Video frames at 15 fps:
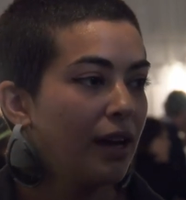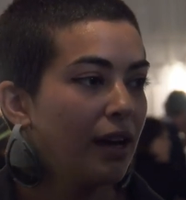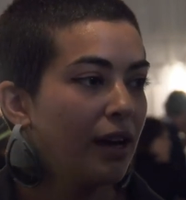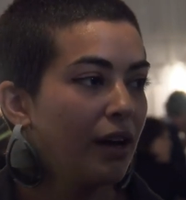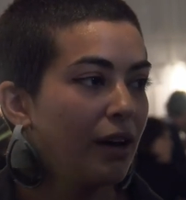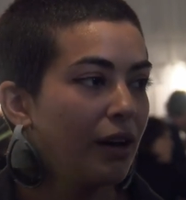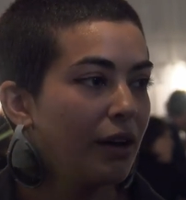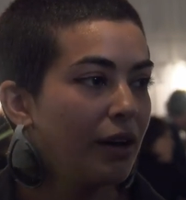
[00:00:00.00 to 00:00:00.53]

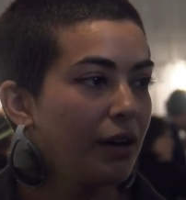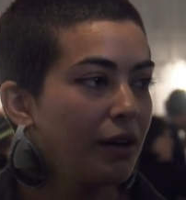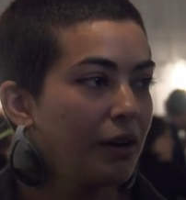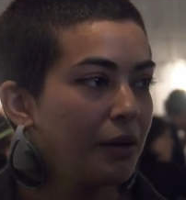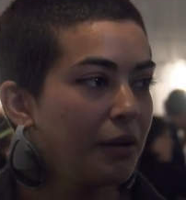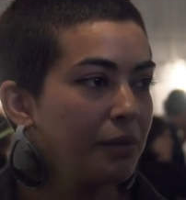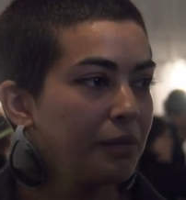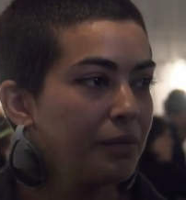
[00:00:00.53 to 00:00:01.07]

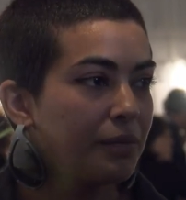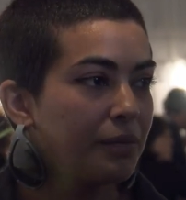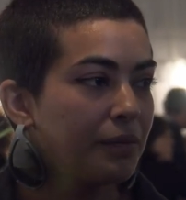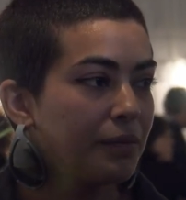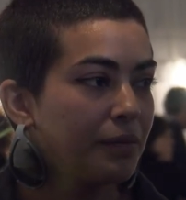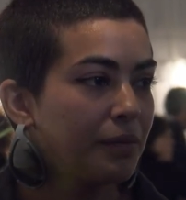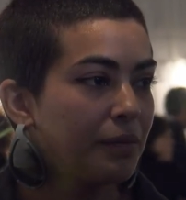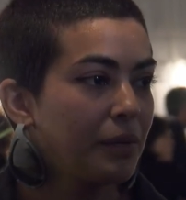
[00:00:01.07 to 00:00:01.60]

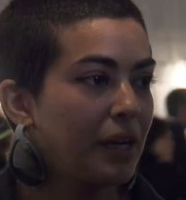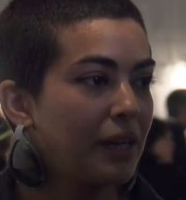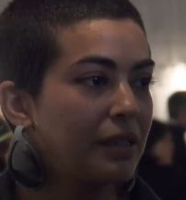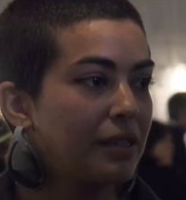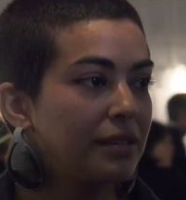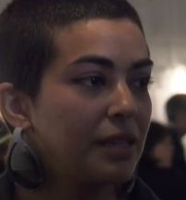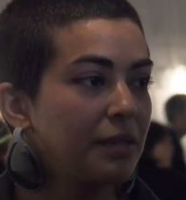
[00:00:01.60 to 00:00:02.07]
But at the same